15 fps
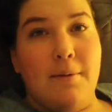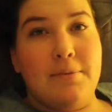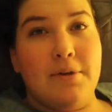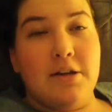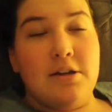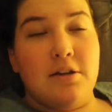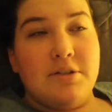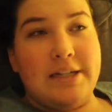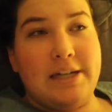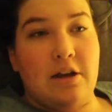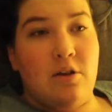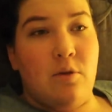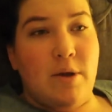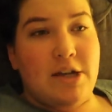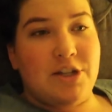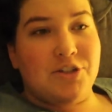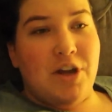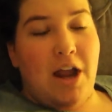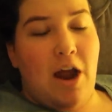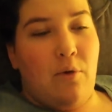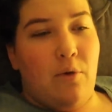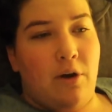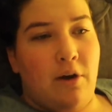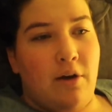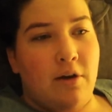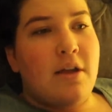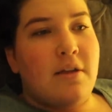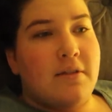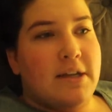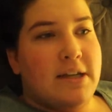I'm gonna go take a quick shower
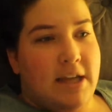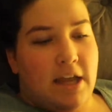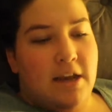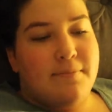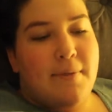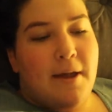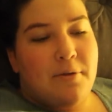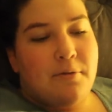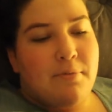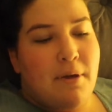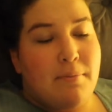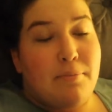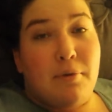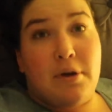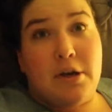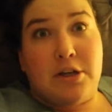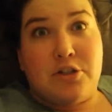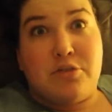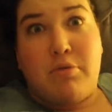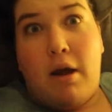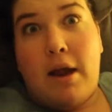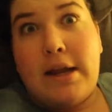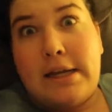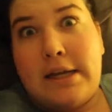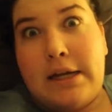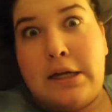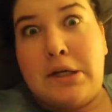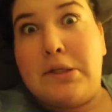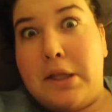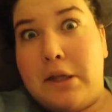and then get in bed with my book and try and get
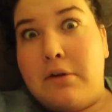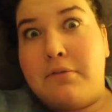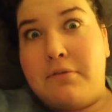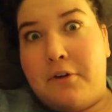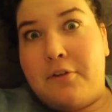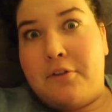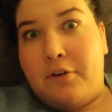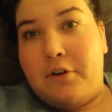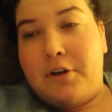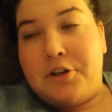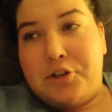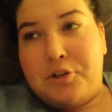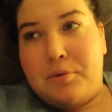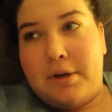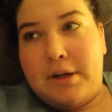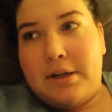a little further into